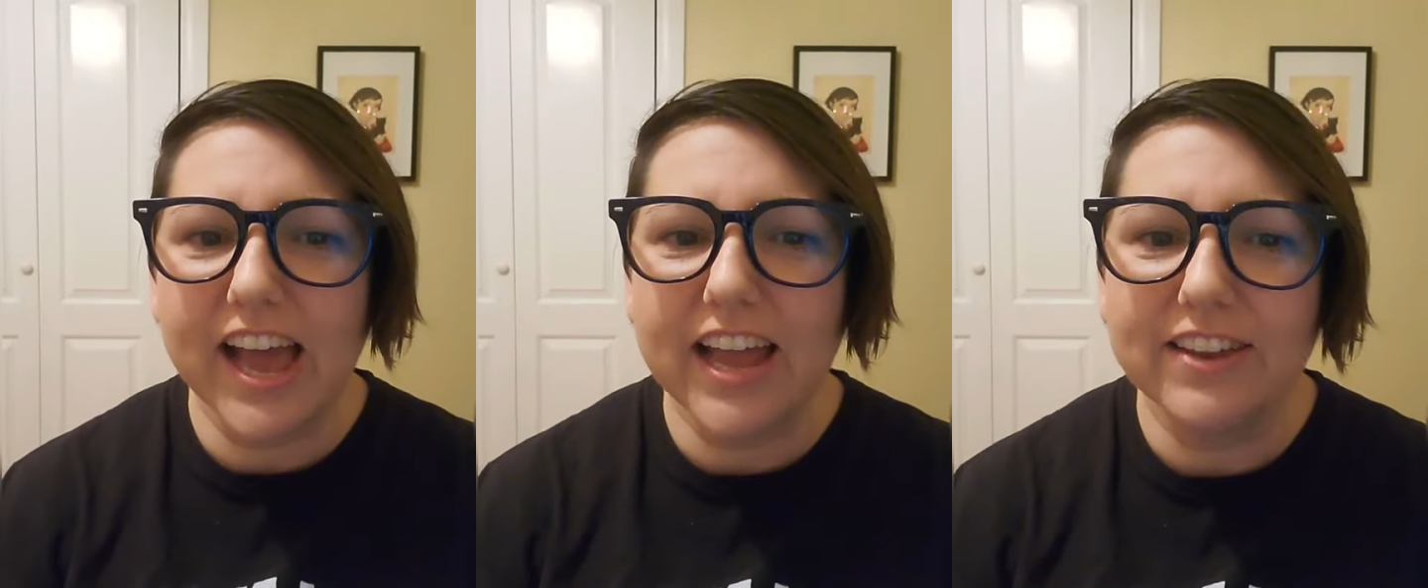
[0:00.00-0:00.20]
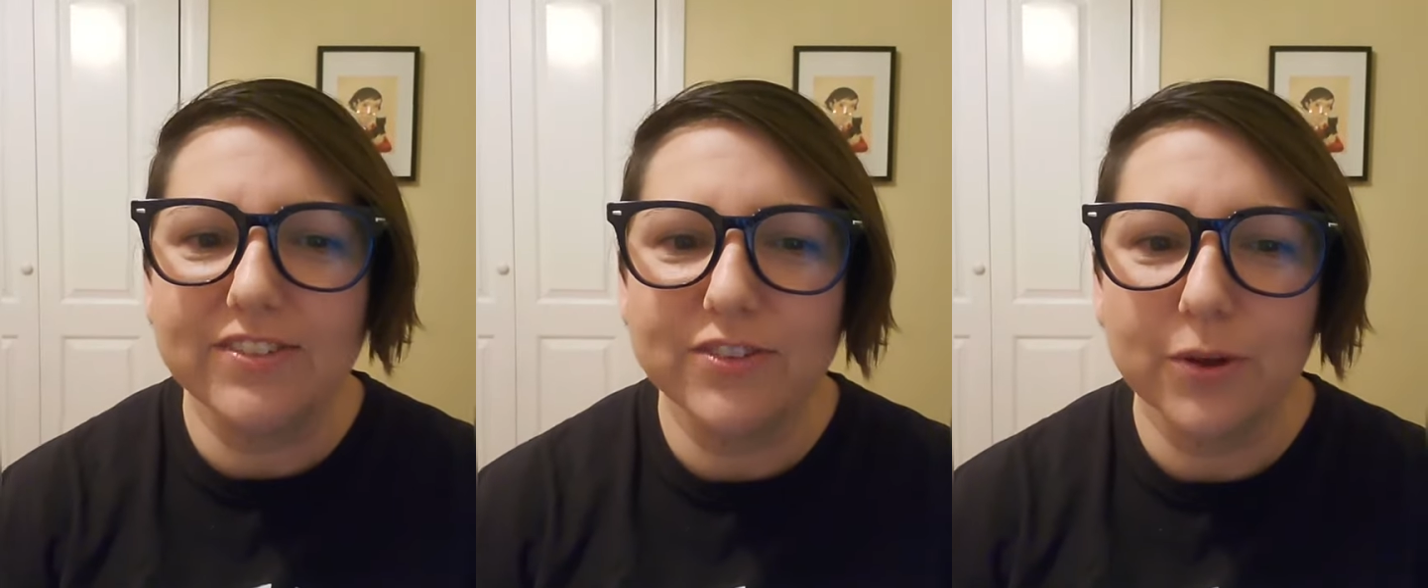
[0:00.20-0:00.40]

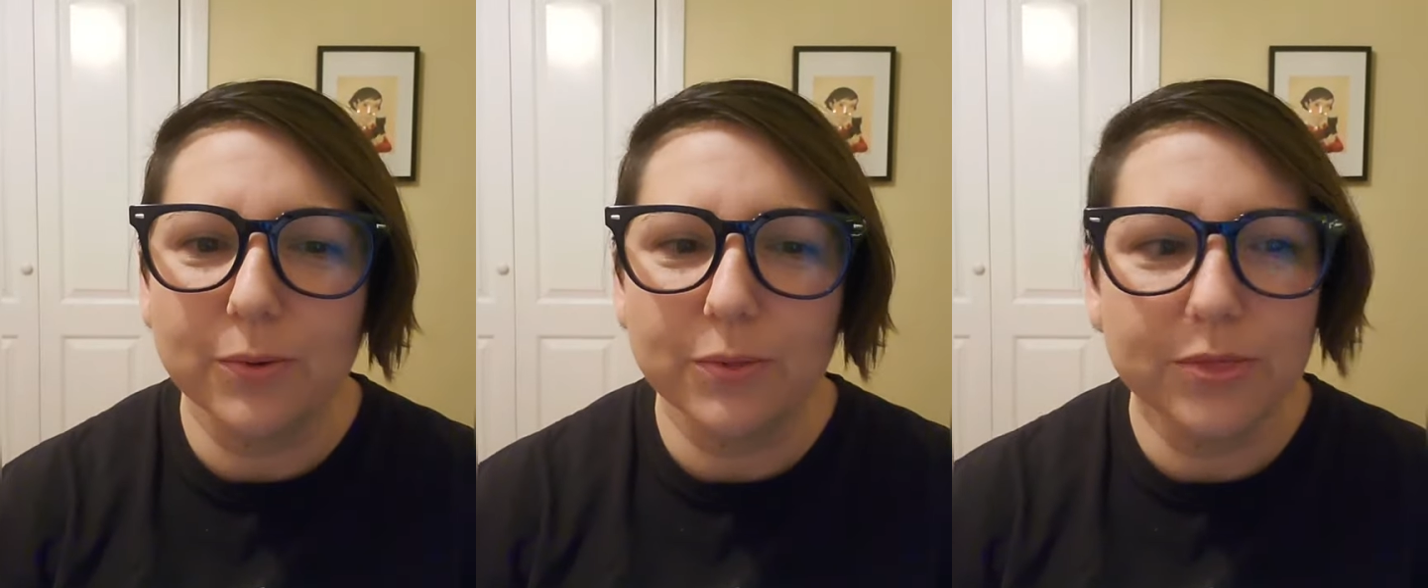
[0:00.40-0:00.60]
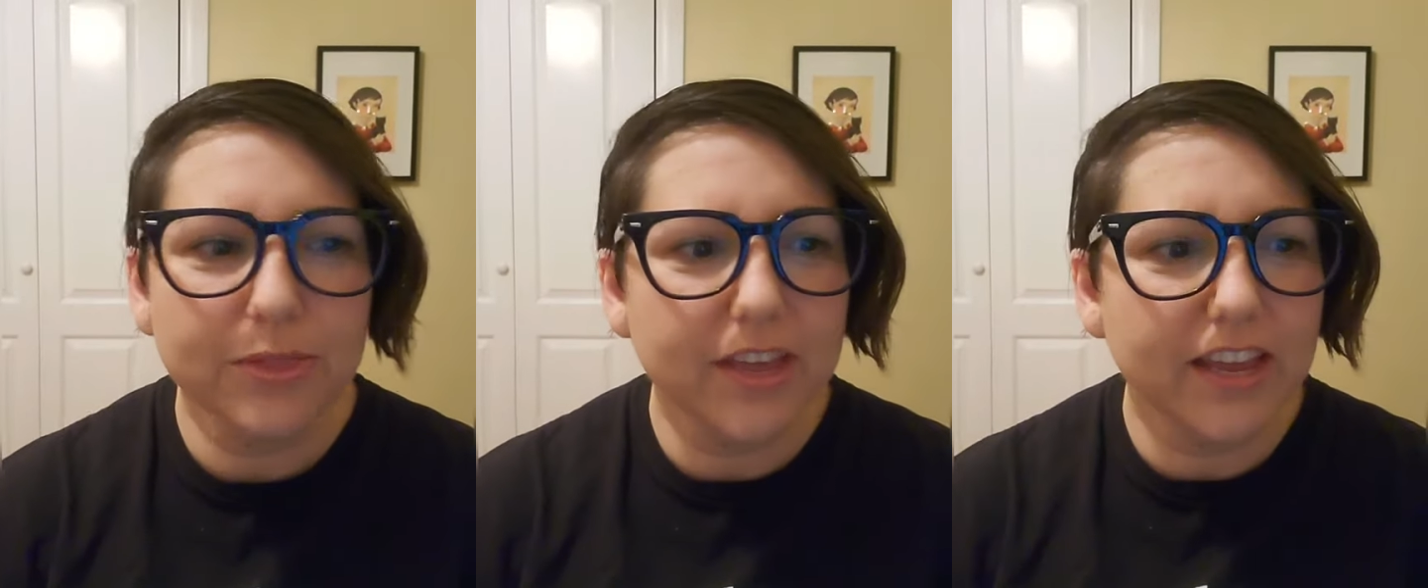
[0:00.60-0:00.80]
I
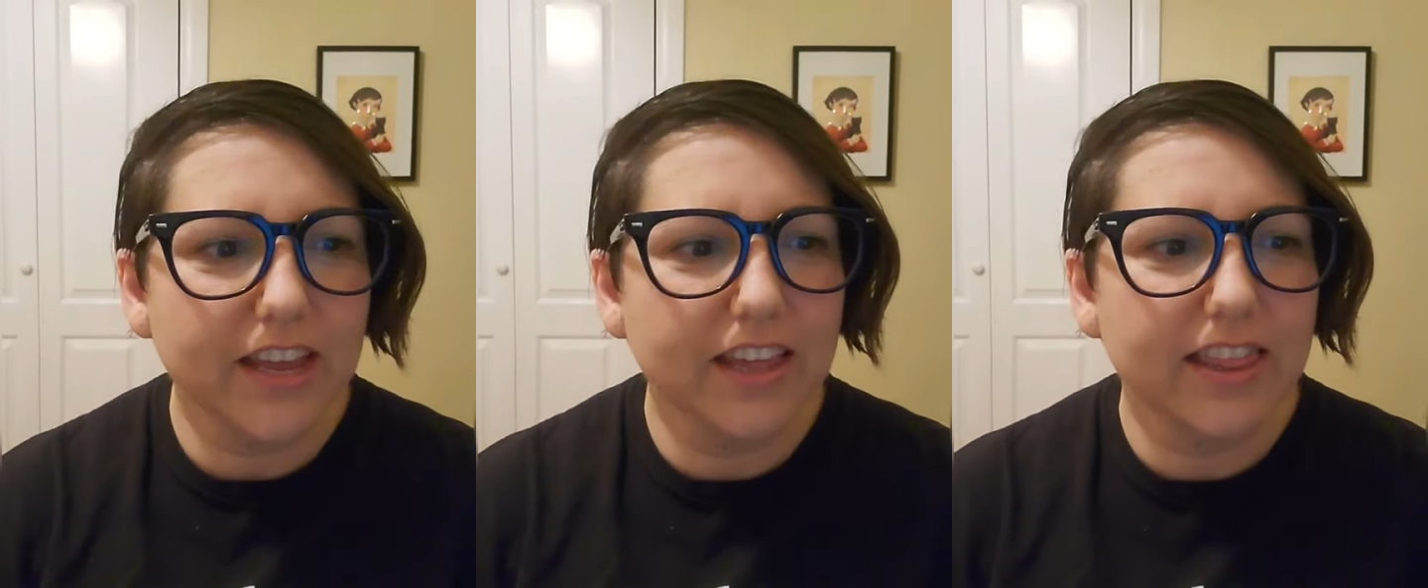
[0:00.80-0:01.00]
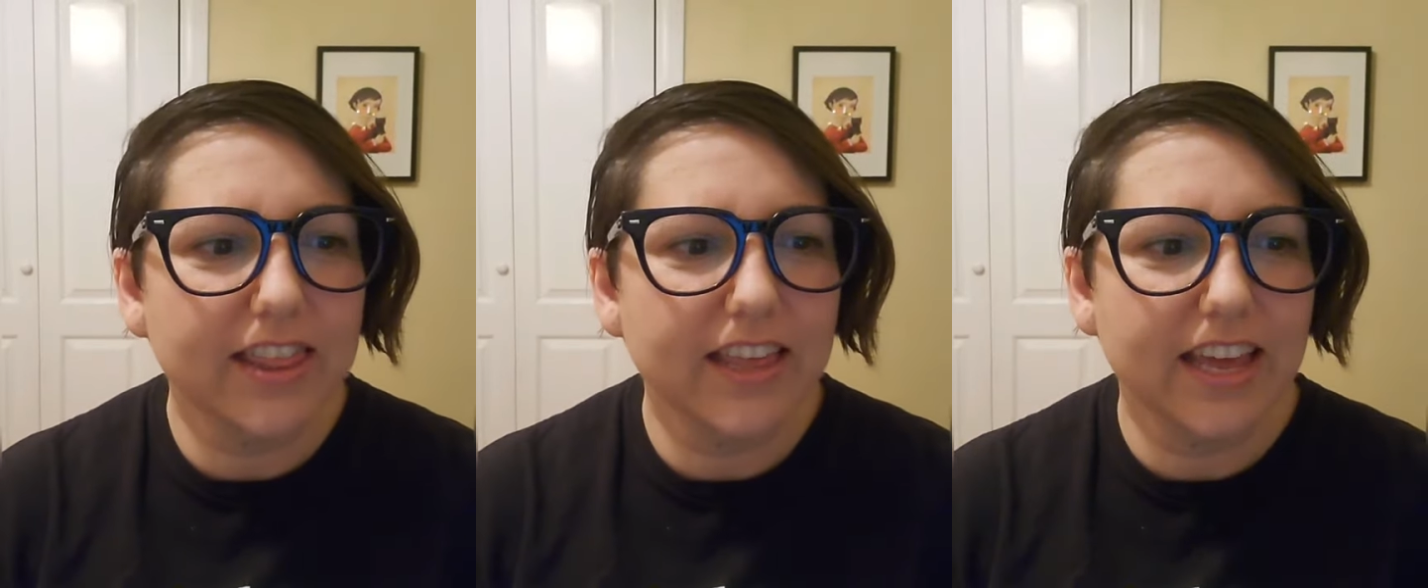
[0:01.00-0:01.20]
don't
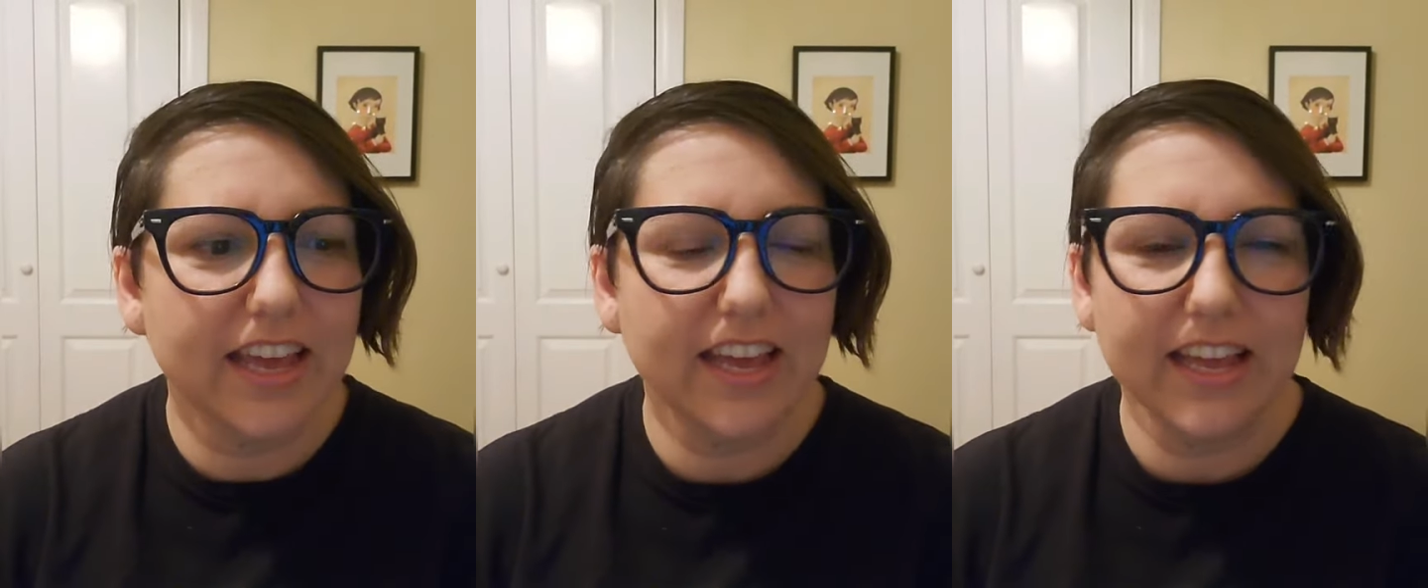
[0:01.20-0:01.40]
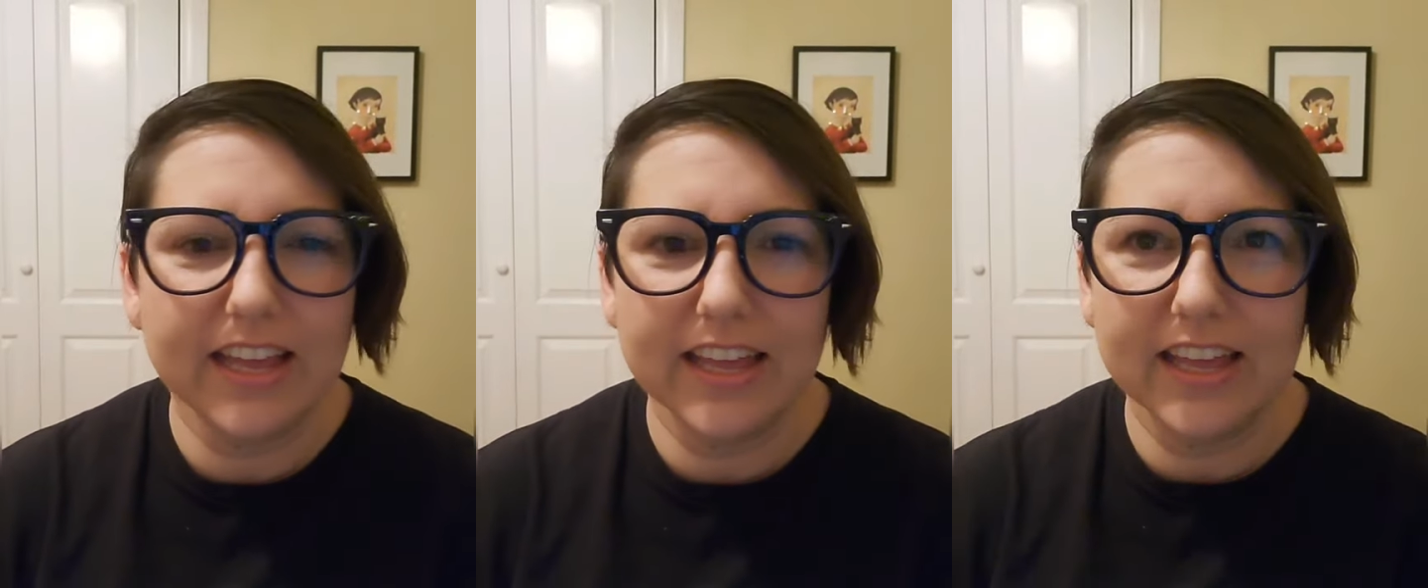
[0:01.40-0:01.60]
think that